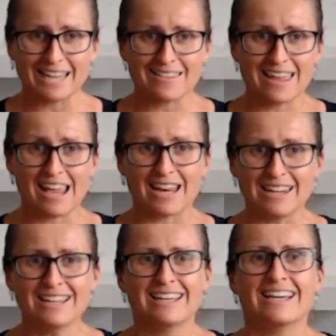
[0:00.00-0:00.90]

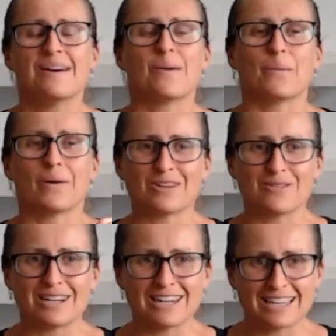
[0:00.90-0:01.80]
then, when you're
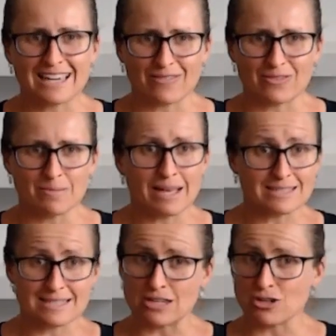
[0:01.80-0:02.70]
ready to cut them, as
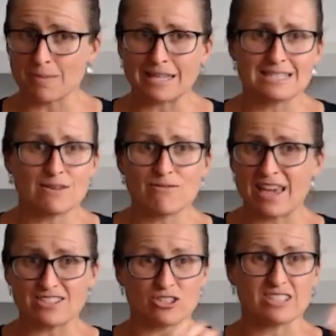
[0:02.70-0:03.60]
I said, you can make these in
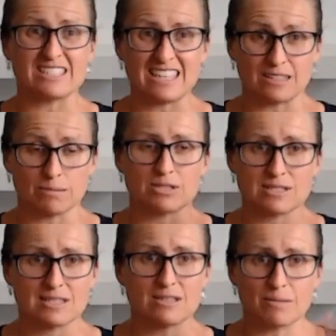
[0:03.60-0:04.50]
advance, you can seal them.
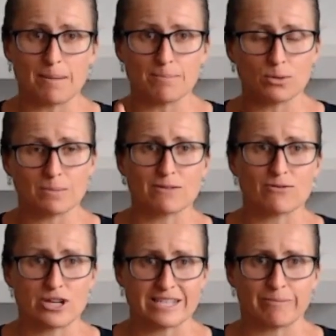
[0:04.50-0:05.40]
Just seal them up, put them in the
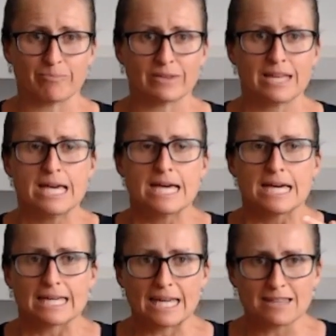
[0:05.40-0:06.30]
freezer.
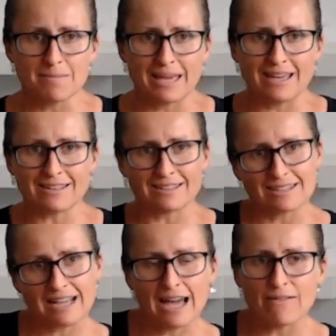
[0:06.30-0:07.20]
Get them out,
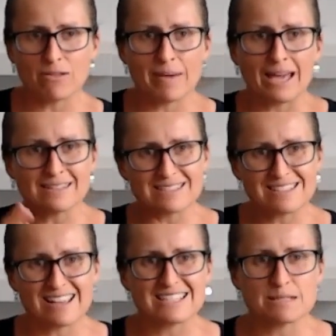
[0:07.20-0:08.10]
carve them out,
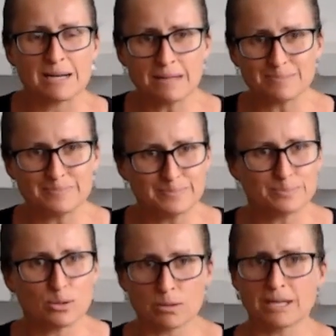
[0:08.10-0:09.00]
slice them up,
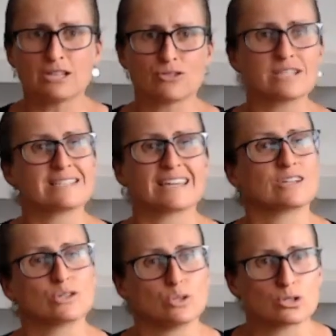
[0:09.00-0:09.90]
put them in, do the
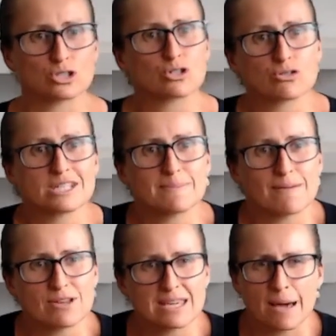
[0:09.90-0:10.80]
second cook to crisp
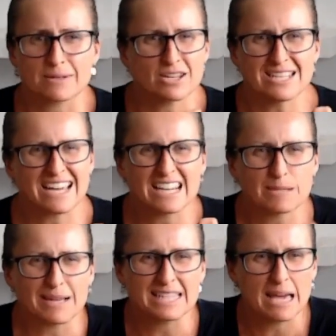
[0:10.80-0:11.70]
everything up. It only takes
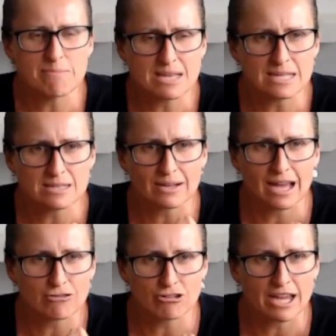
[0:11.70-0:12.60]
about 10 minutes on
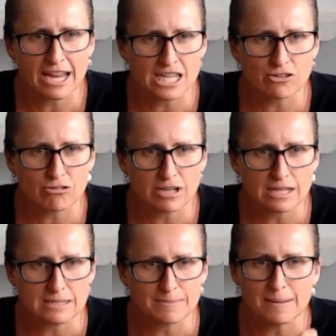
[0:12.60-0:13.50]
180
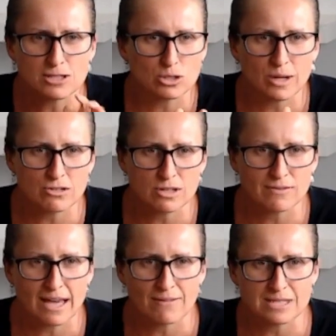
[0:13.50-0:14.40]
degrees, maybe 200 if
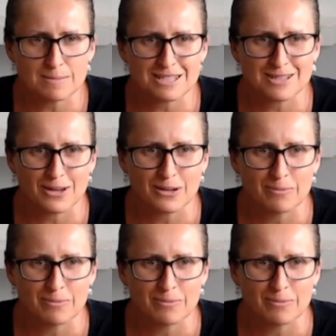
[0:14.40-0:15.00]
your oven's a bit slow.